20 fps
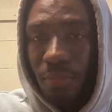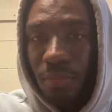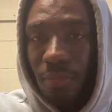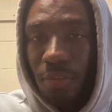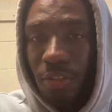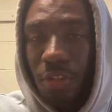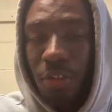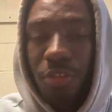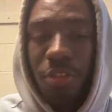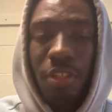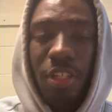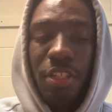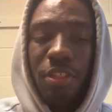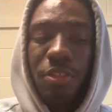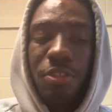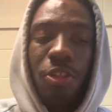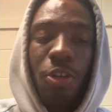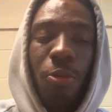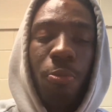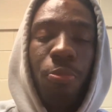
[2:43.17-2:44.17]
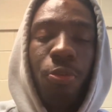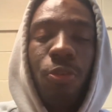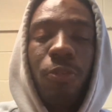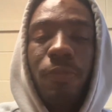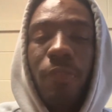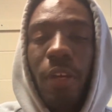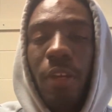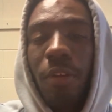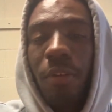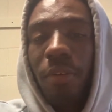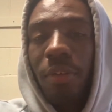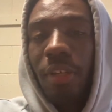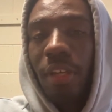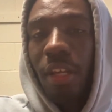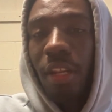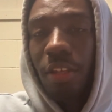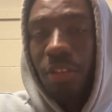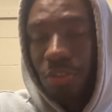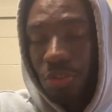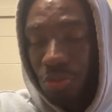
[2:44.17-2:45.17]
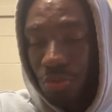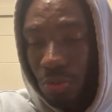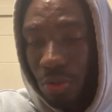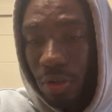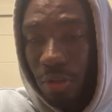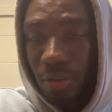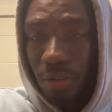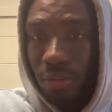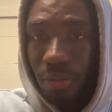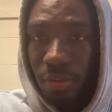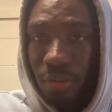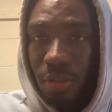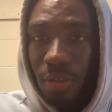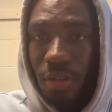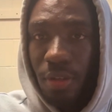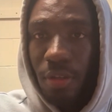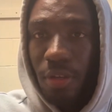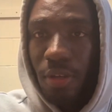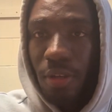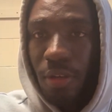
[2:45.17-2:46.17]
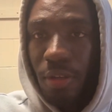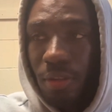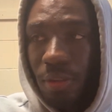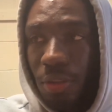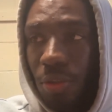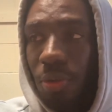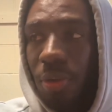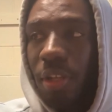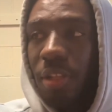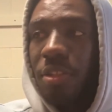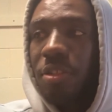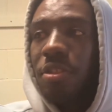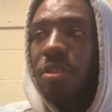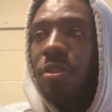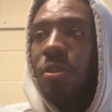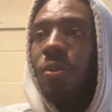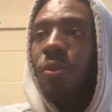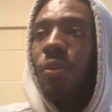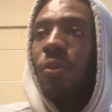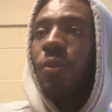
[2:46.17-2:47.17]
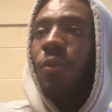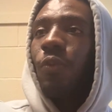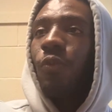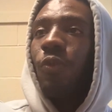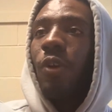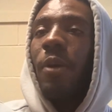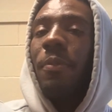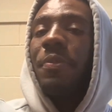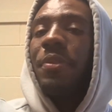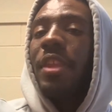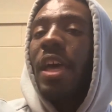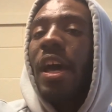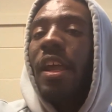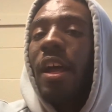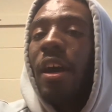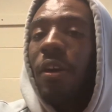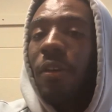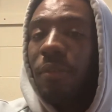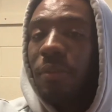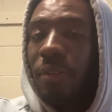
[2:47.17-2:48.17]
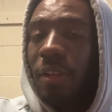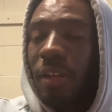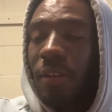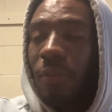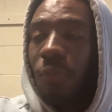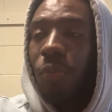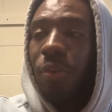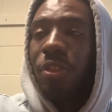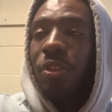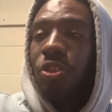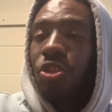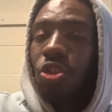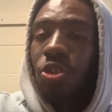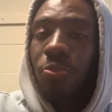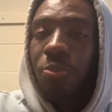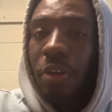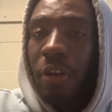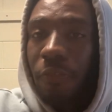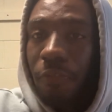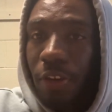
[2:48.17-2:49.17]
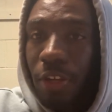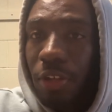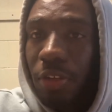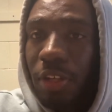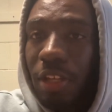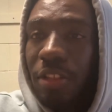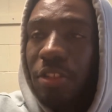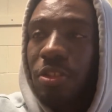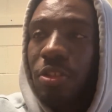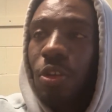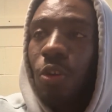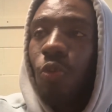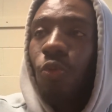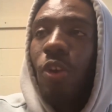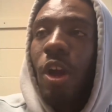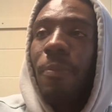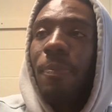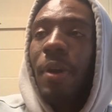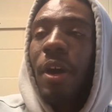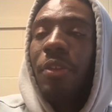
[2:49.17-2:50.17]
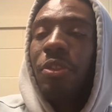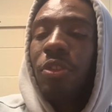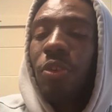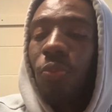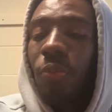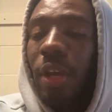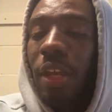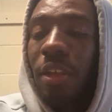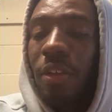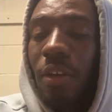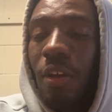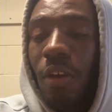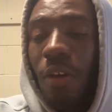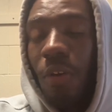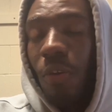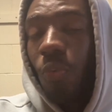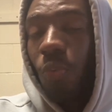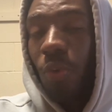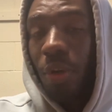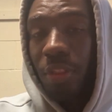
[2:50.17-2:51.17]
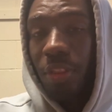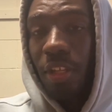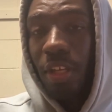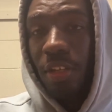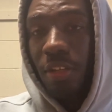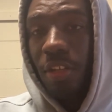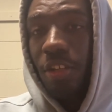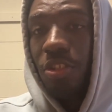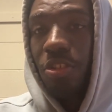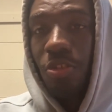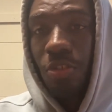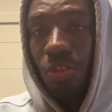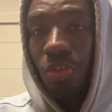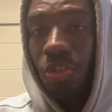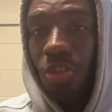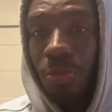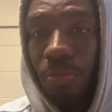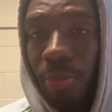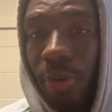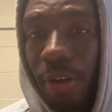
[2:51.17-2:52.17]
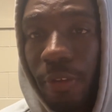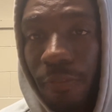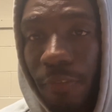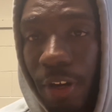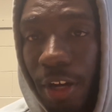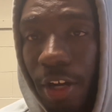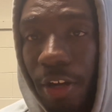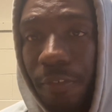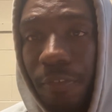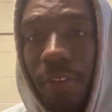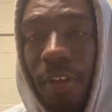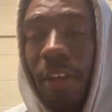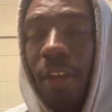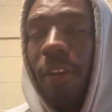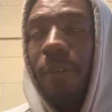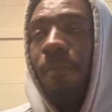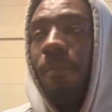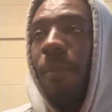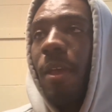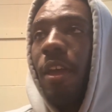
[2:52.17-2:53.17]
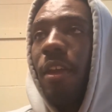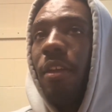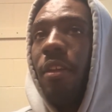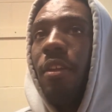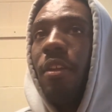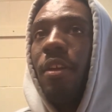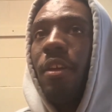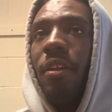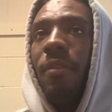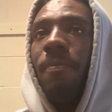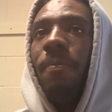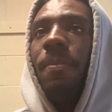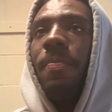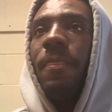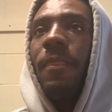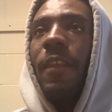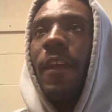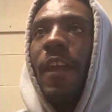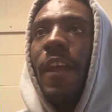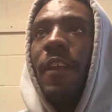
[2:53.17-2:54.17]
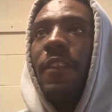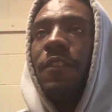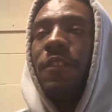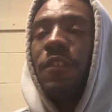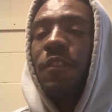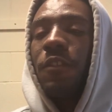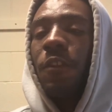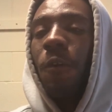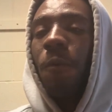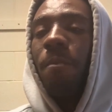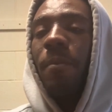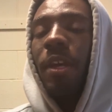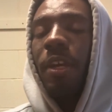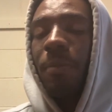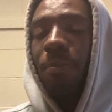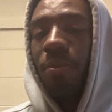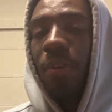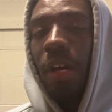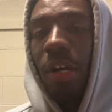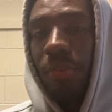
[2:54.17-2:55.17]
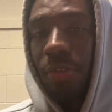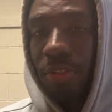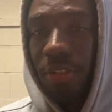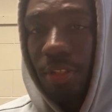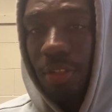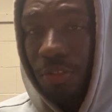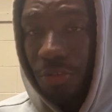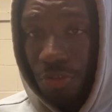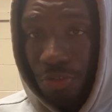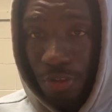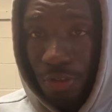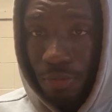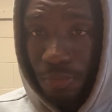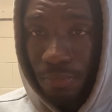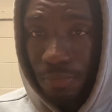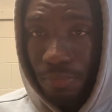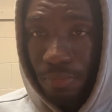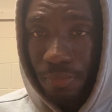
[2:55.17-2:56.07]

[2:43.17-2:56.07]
It's still proof that you're getting stronger. You can still rep that out with the 2.5. You can still rep out the weight with the additional 2.5 and still make progress in the gym.